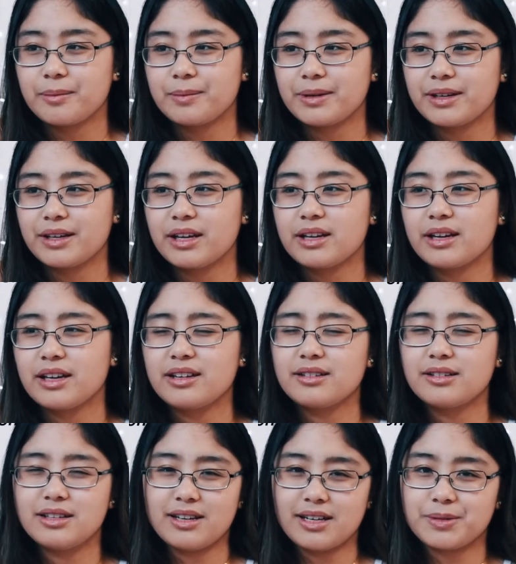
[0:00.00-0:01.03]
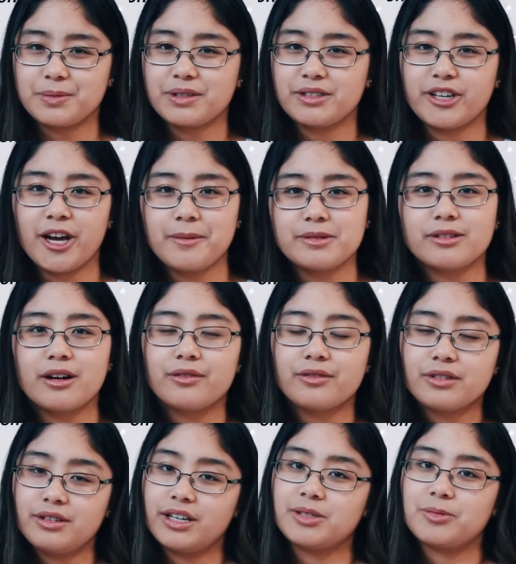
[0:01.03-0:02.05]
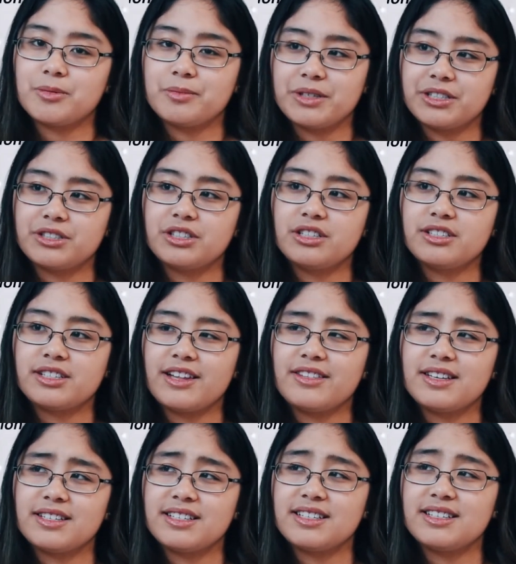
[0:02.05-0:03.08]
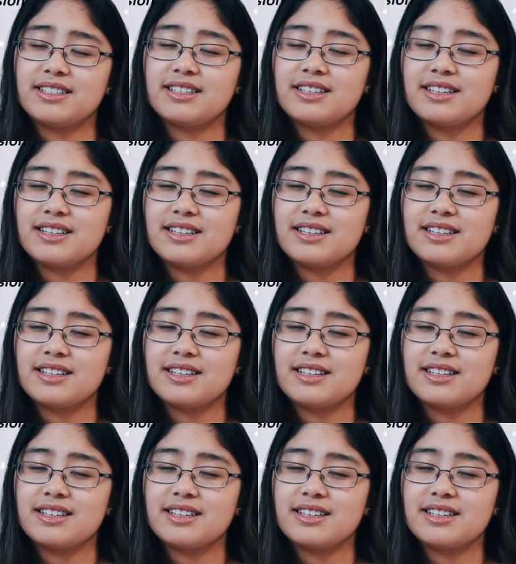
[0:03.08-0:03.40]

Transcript: but desperate times call for desperate measures, and this is